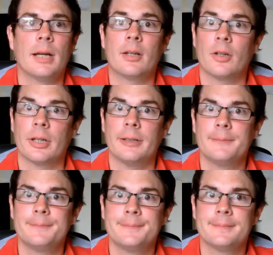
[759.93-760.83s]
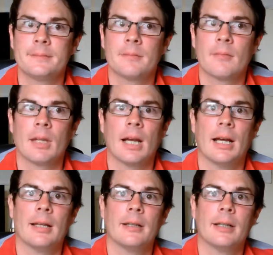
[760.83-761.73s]
I got in,
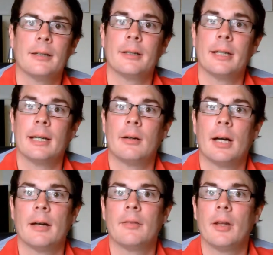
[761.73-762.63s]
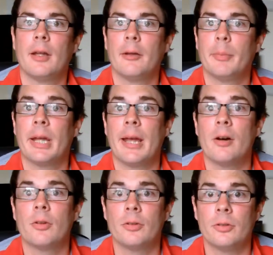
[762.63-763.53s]
and I now have a
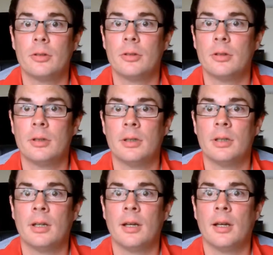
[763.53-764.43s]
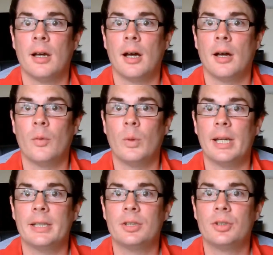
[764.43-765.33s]
BA honours,
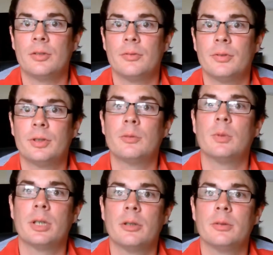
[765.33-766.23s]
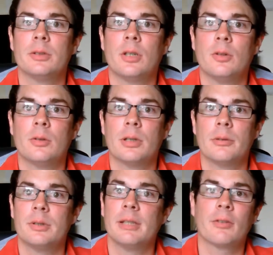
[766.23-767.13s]
which, for someone who was told
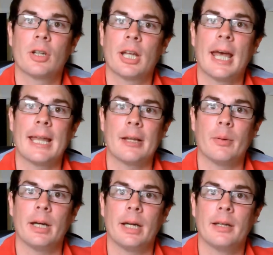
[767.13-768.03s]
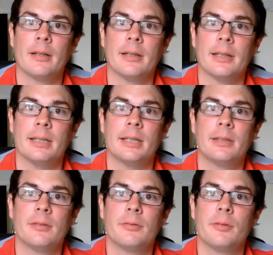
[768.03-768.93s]
he was never going to get anywhere,
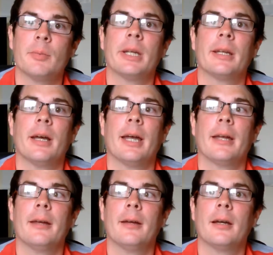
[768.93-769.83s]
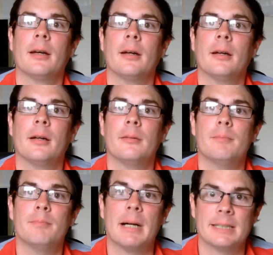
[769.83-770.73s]
is, for me, a
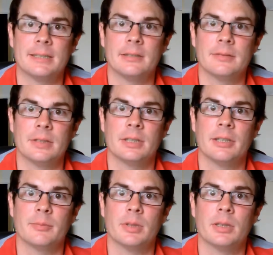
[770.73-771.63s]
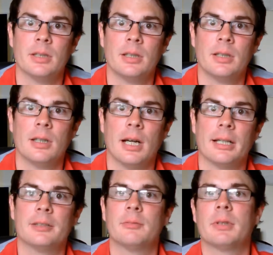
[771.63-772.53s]
massive achievement,
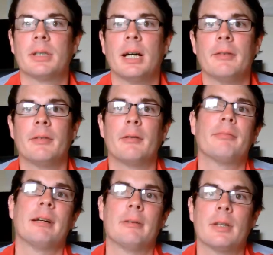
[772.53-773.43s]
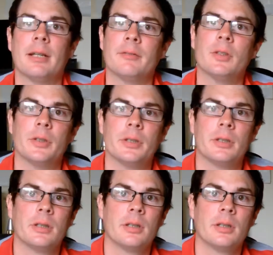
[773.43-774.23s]
and it's something that I'm very proud that I've done.